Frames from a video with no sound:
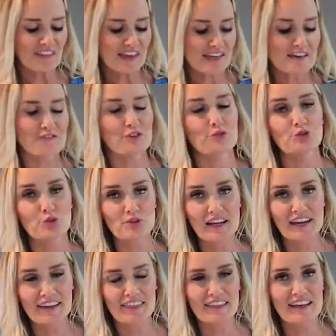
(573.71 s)
thing, if you do
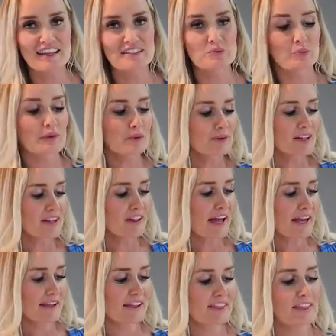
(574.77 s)
like these, we really
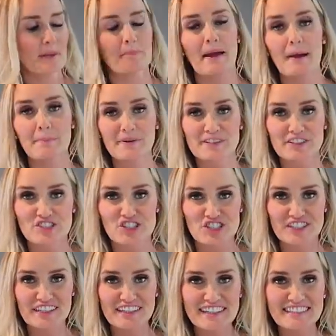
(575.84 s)
like the
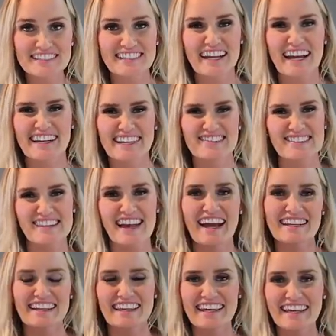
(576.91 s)
pepperoncini that kind of gives it
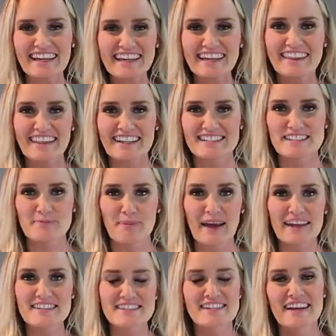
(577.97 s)
that kick, that
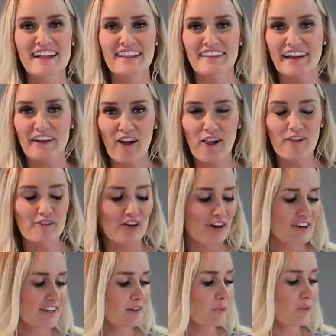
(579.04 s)
spice like Olive
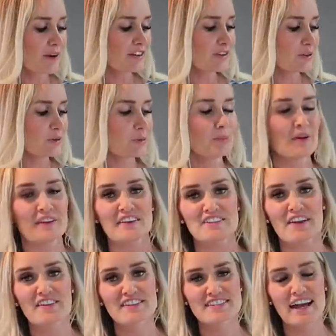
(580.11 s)
Garden, we do put these
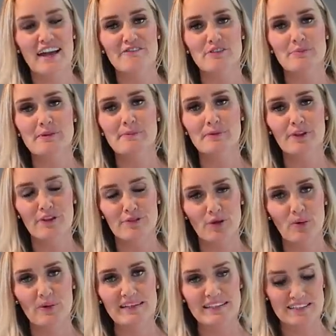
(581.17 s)
on the side for people to
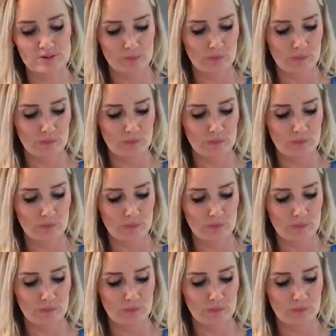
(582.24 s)
throw in as